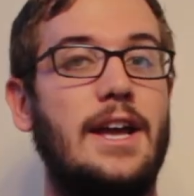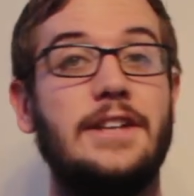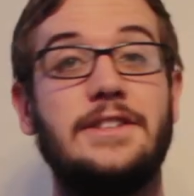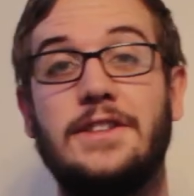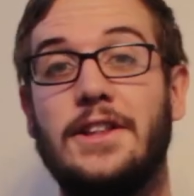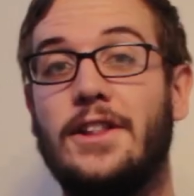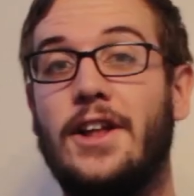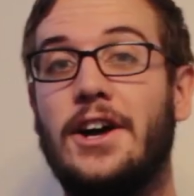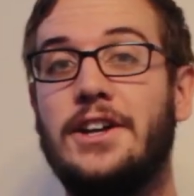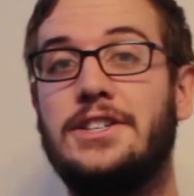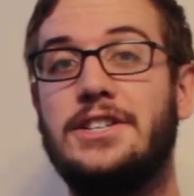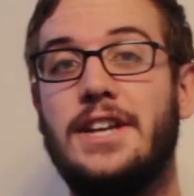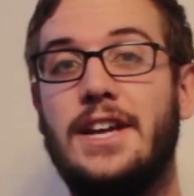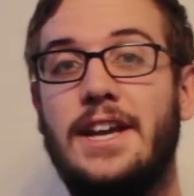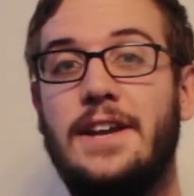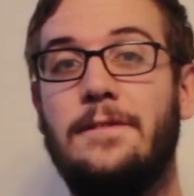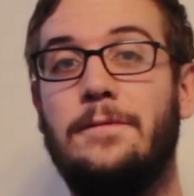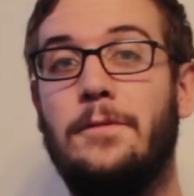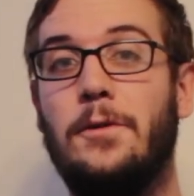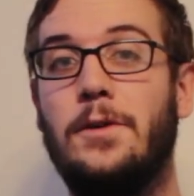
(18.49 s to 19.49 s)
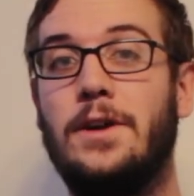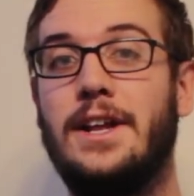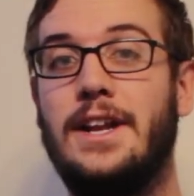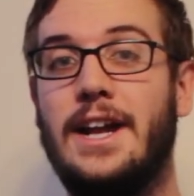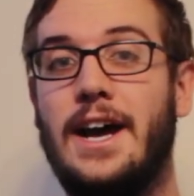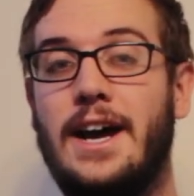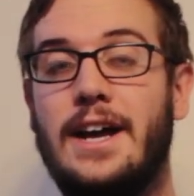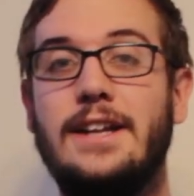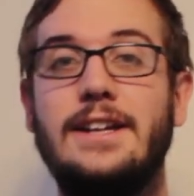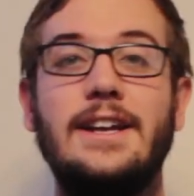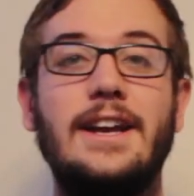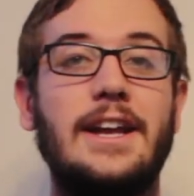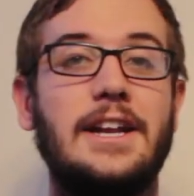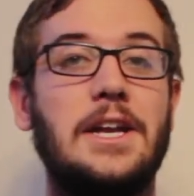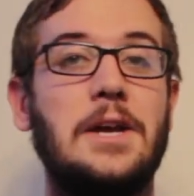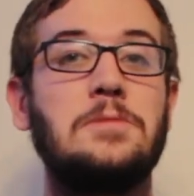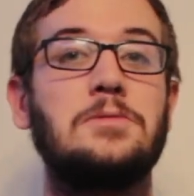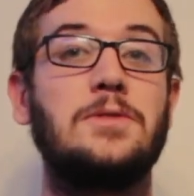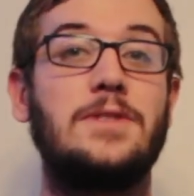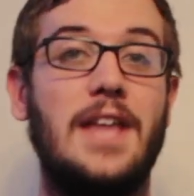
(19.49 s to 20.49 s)
It's the Launchkey 49
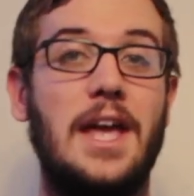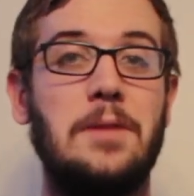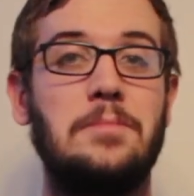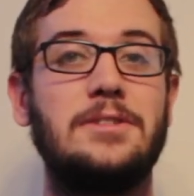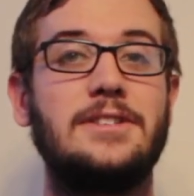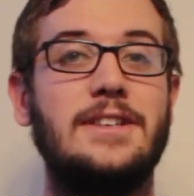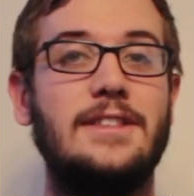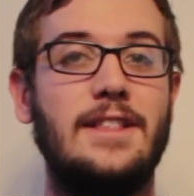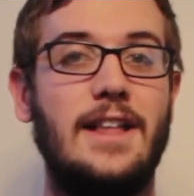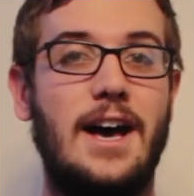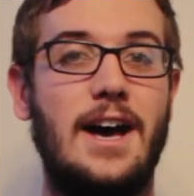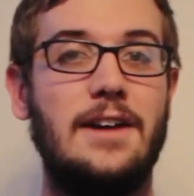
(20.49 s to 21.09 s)
and comes with Abelton